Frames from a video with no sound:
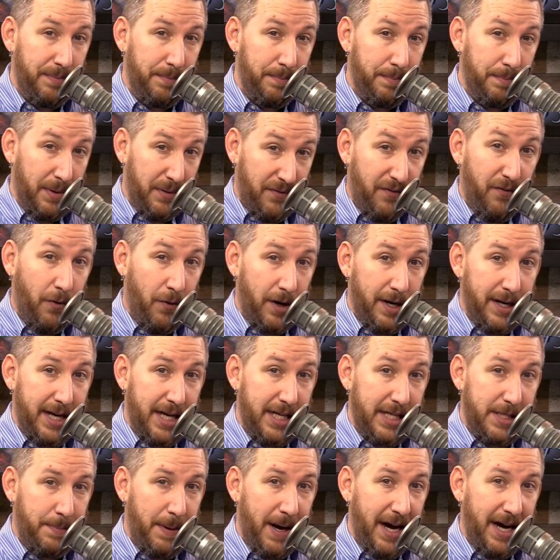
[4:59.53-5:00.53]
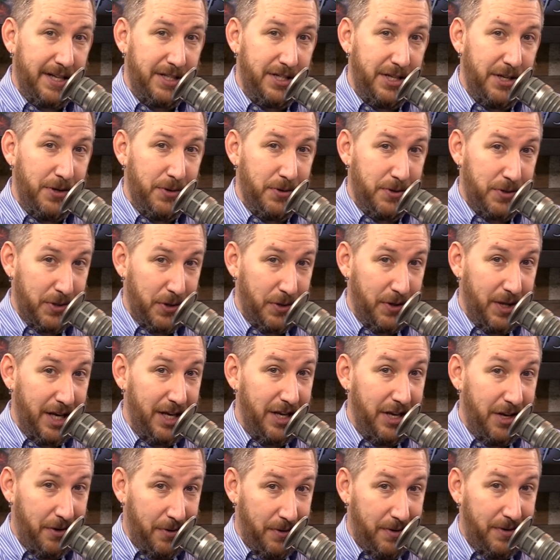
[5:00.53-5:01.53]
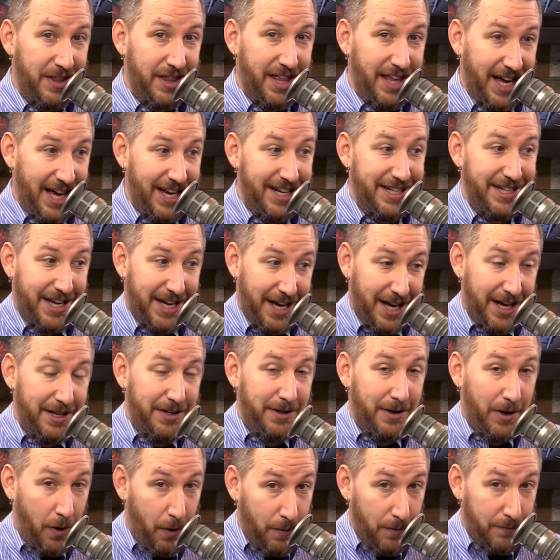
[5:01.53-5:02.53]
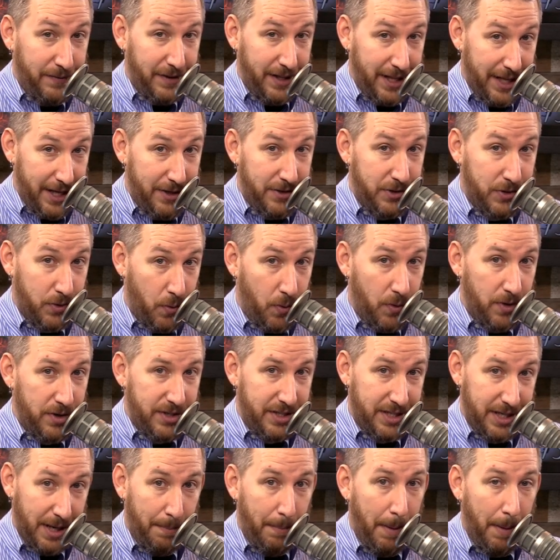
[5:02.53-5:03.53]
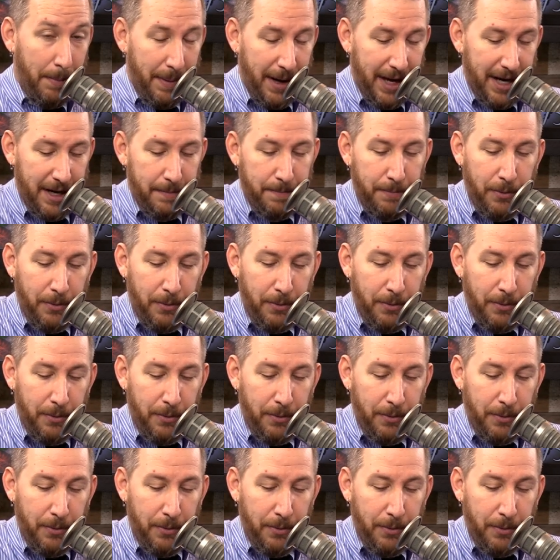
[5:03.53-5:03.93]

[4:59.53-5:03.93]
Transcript: before it gets back to you, so that you then can hopefully score some amount of